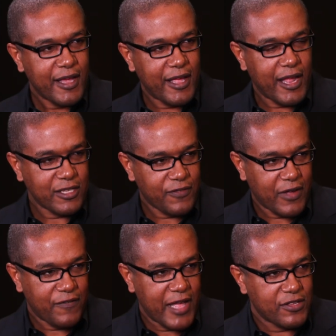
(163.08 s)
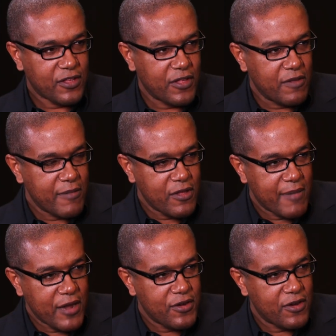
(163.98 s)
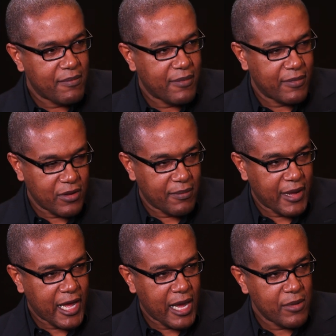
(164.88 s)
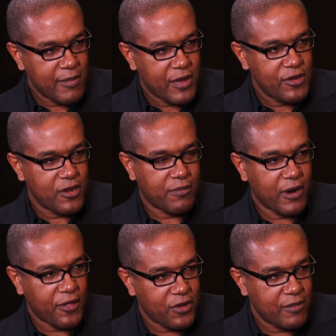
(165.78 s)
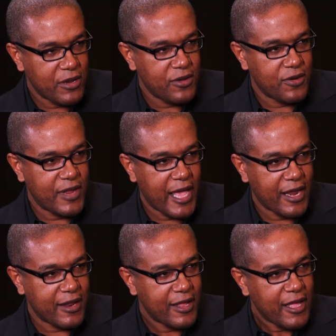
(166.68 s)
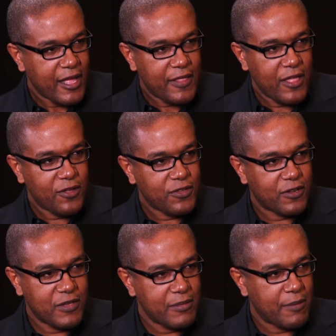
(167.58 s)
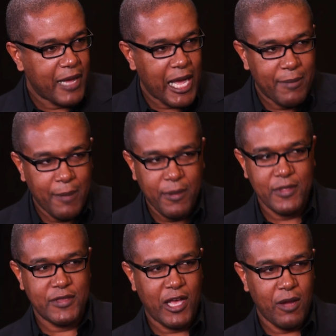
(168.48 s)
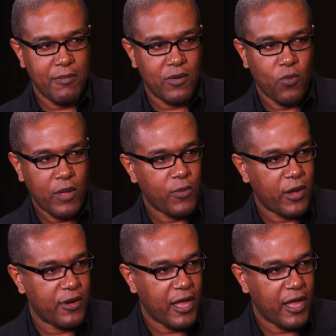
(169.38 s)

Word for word: And I also found it mm. fascinating. You, you, mentioned your your mom, you mentioned your brother, you mentioned your dad, and mm -hmm. they all sort mm-hmm. of seem to pop up on this album in one way or